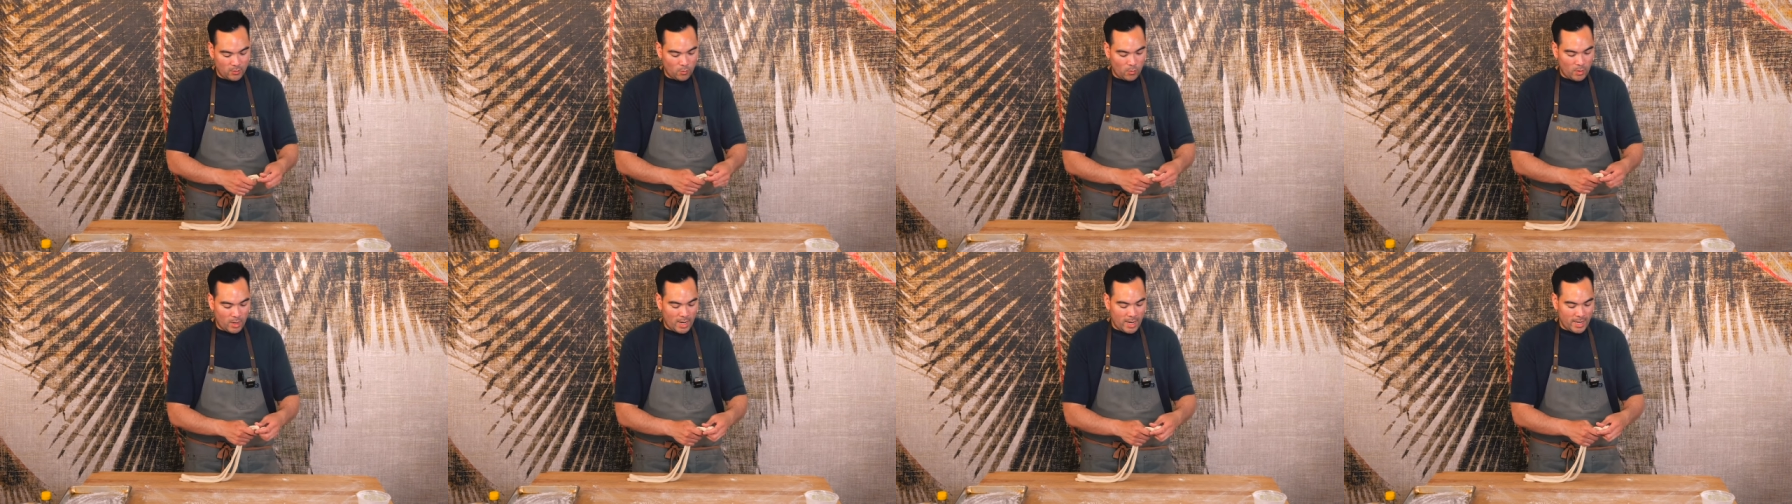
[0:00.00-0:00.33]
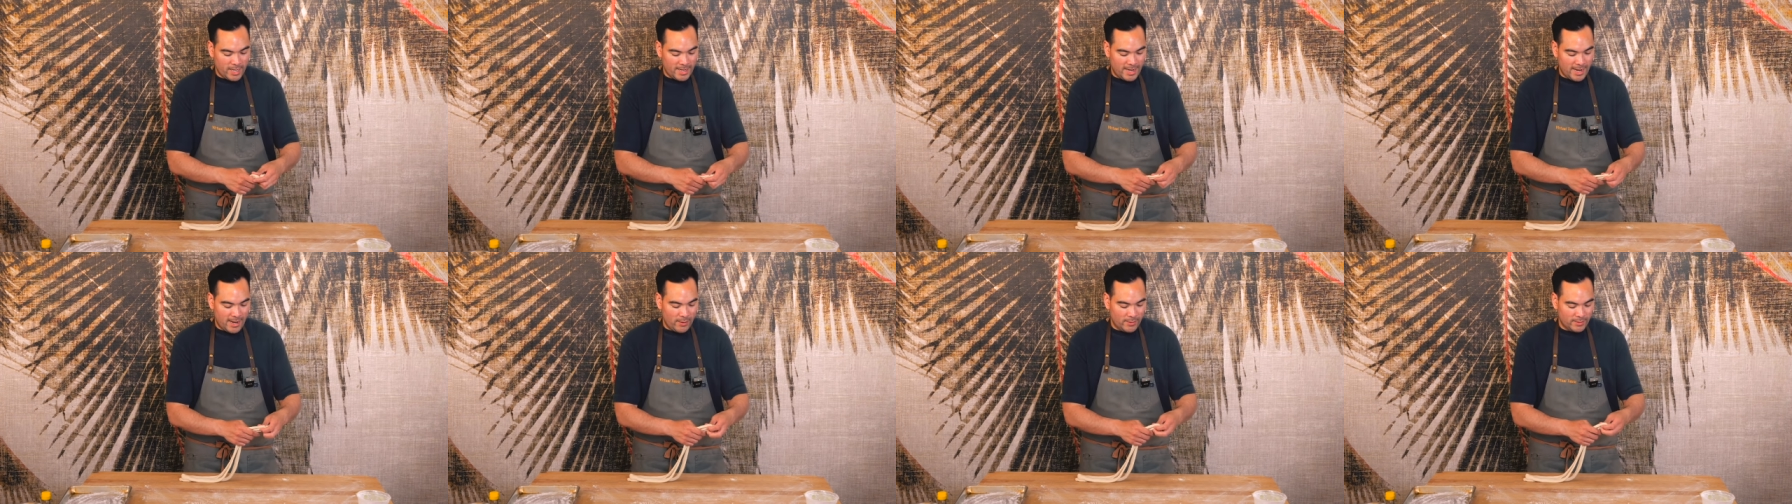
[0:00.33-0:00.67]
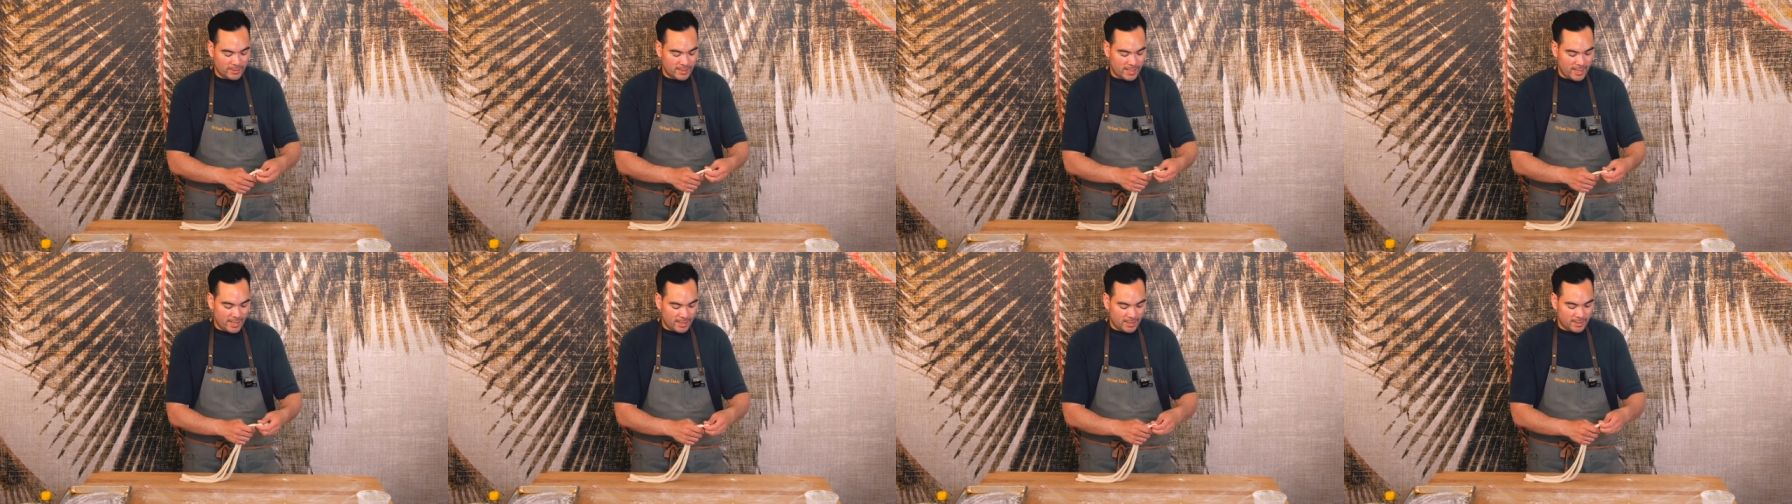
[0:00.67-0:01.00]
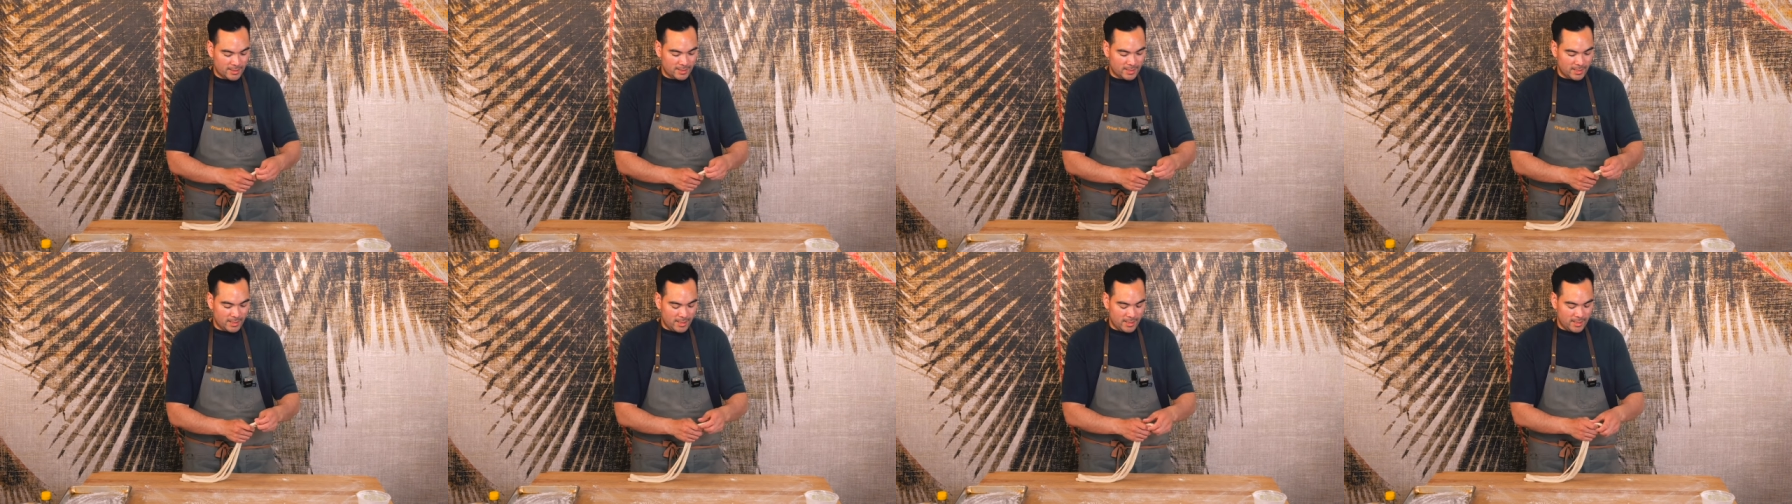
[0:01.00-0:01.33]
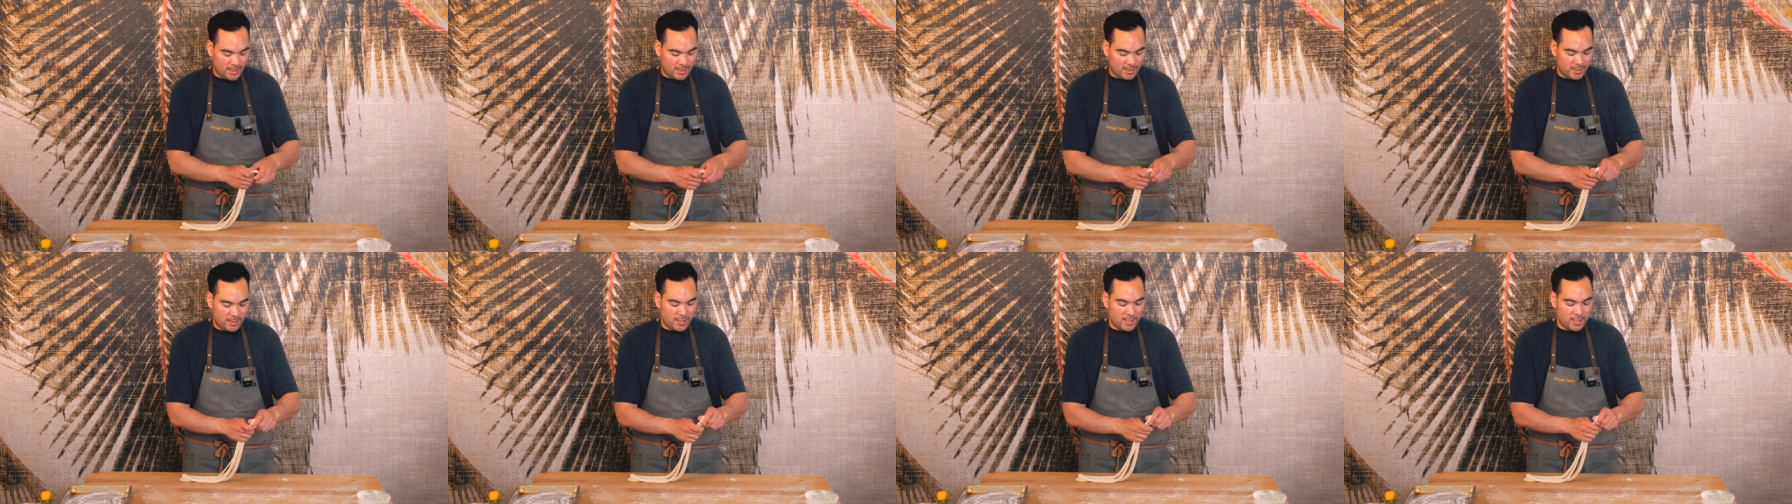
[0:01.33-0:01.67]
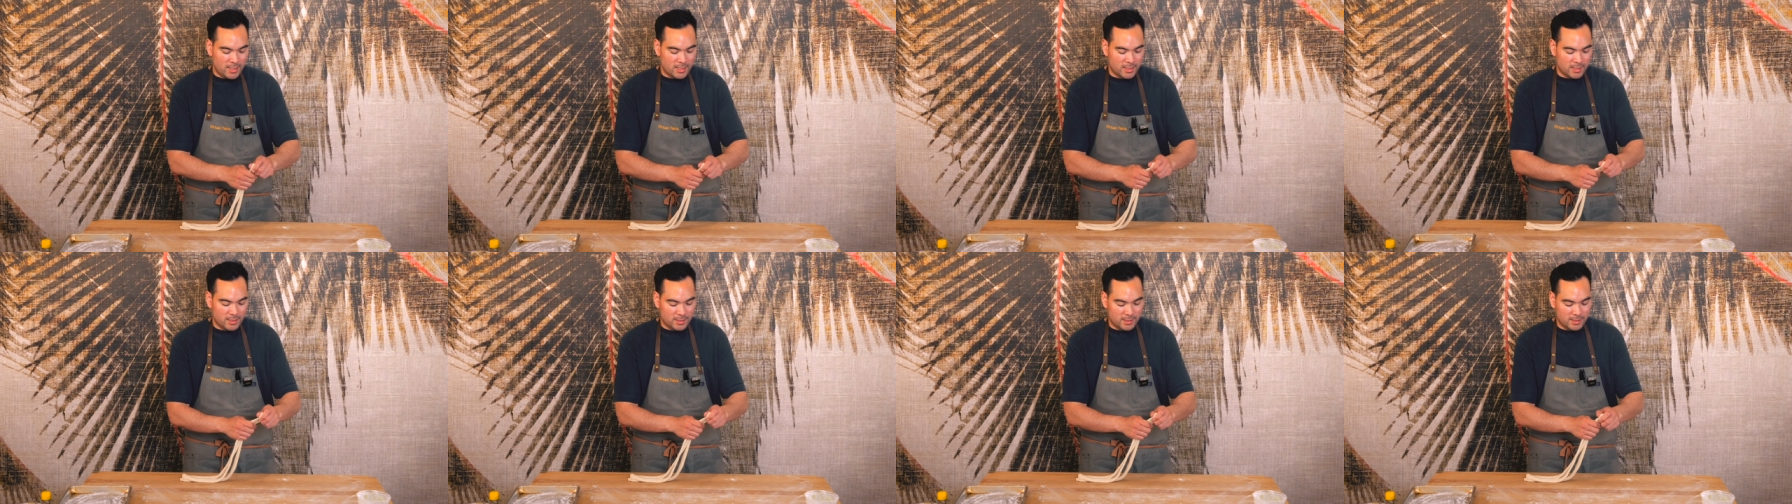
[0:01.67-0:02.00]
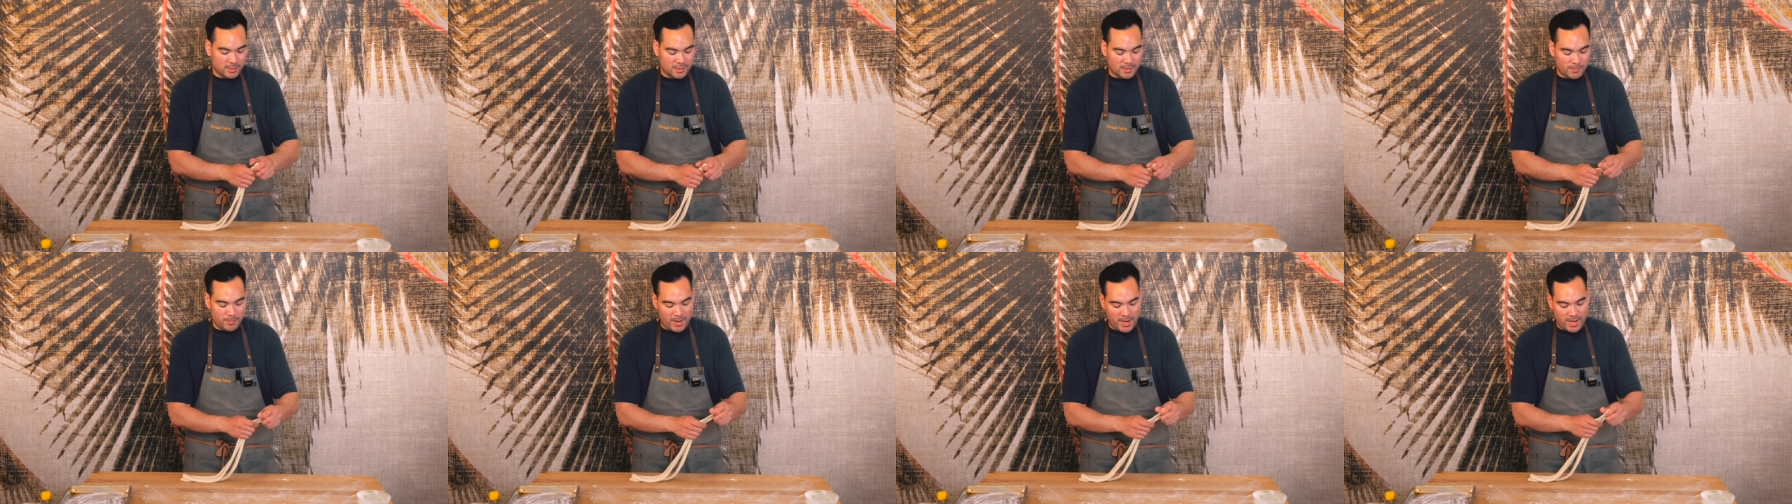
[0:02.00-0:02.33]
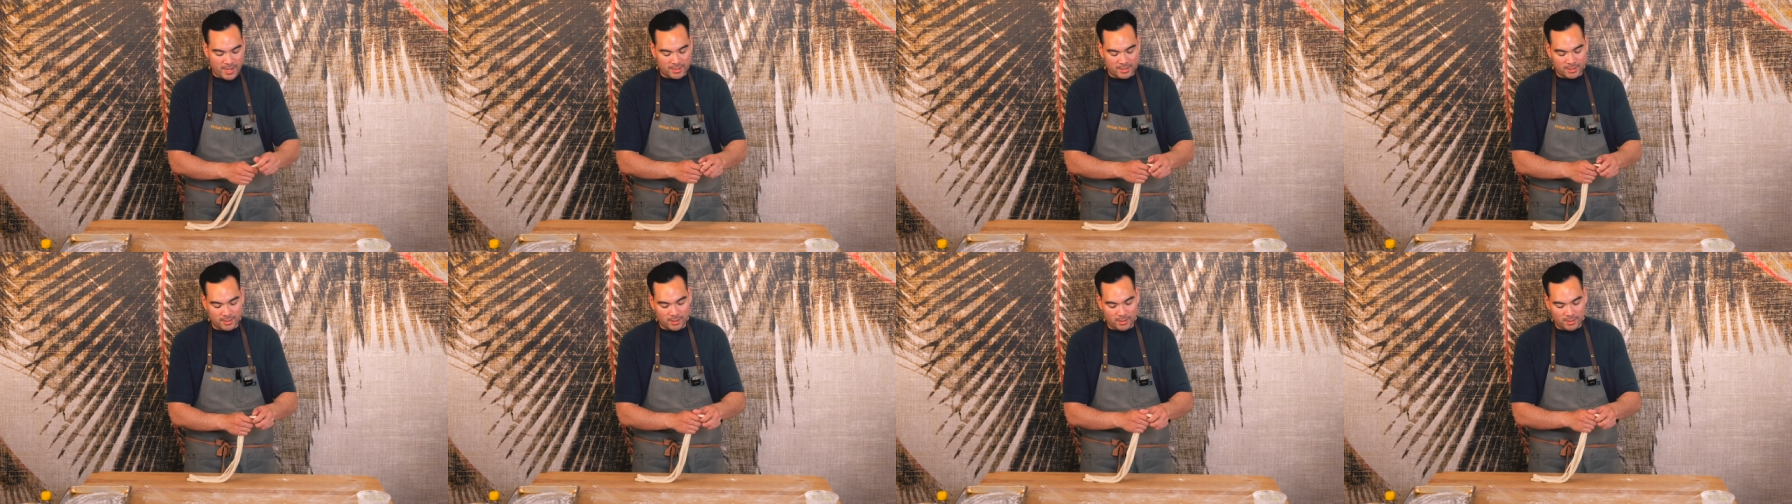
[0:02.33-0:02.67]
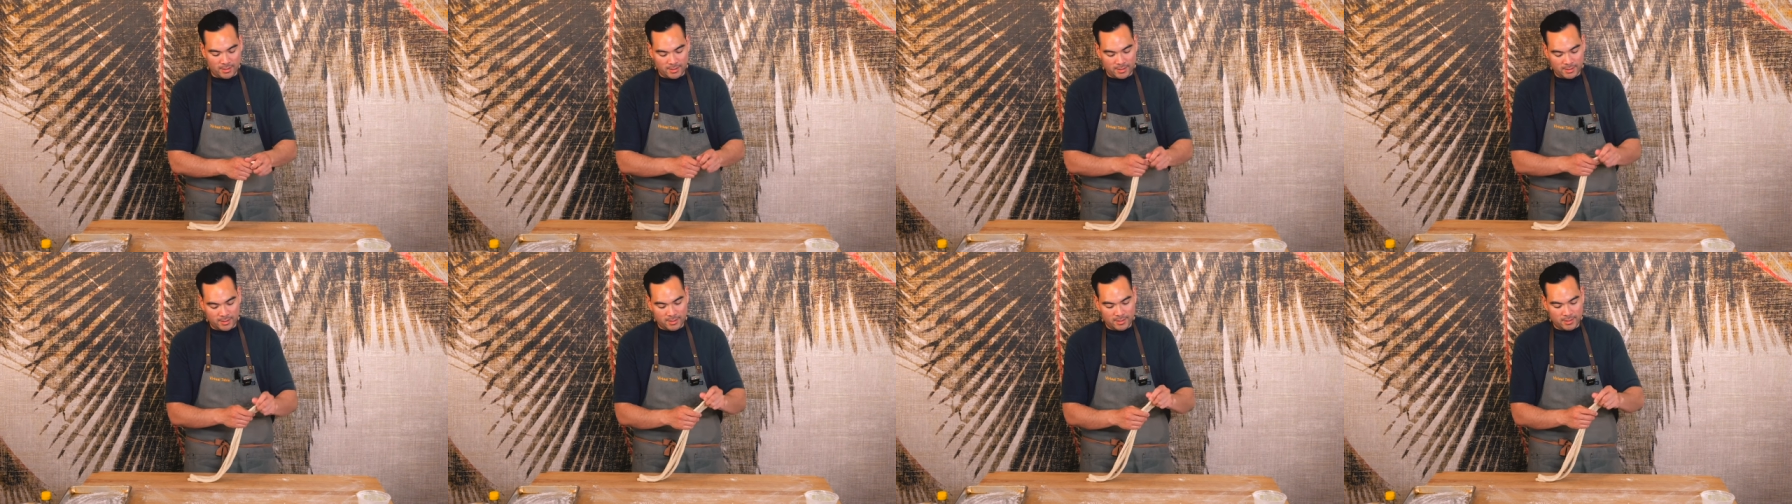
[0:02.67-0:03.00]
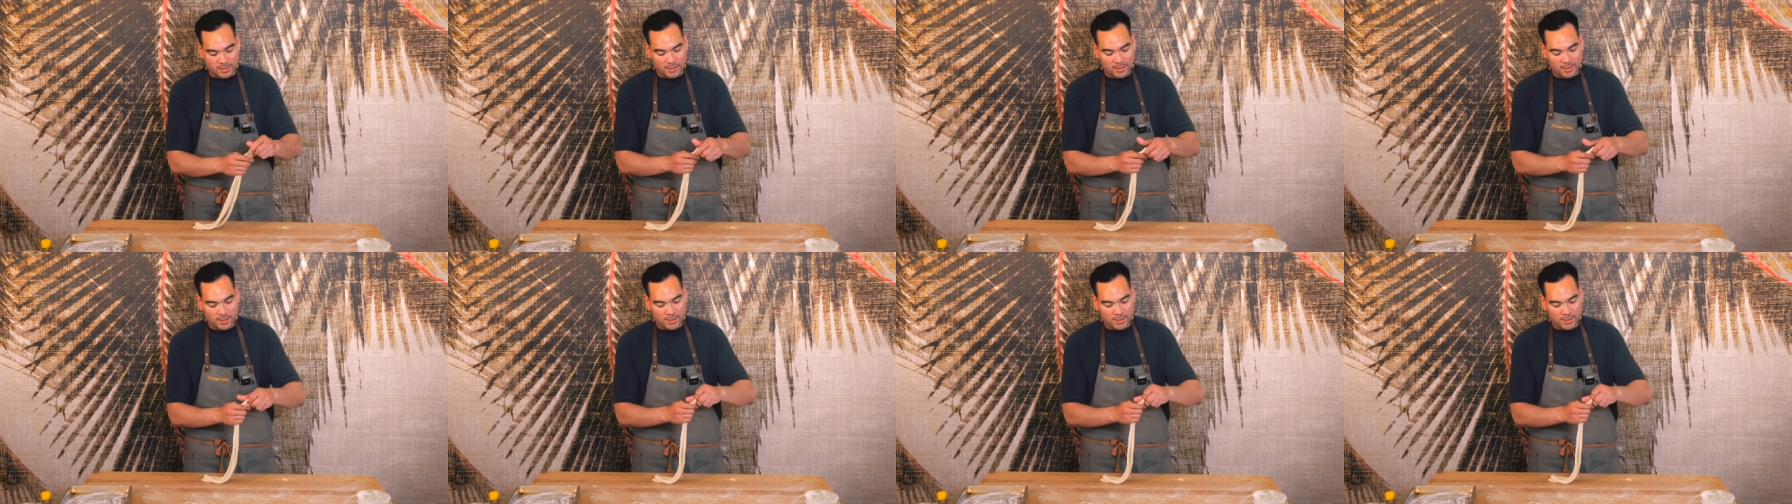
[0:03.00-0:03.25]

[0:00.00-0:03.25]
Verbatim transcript: why now it takes uh, years to master this